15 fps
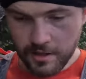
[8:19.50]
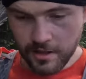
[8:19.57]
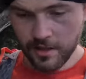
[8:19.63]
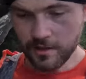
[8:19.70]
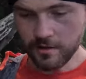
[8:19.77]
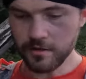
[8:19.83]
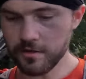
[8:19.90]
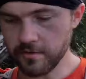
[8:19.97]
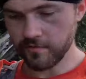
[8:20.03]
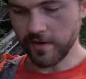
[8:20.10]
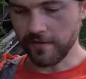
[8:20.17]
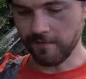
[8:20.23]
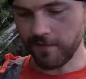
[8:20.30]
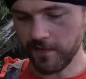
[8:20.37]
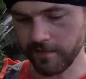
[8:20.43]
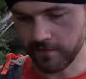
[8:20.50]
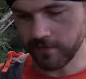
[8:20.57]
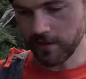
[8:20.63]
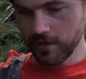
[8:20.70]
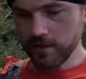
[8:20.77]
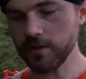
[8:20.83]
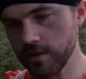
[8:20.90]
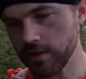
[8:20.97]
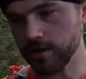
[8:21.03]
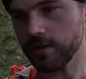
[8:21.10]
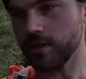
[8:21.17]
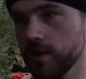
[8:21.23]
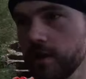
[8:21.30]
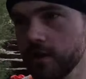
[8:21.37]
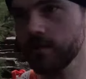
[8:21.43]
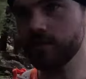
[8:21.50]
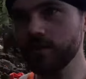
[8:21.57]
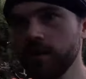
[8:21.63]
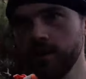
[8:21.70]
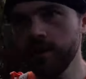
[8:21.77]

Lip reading: and a lot of that 15 is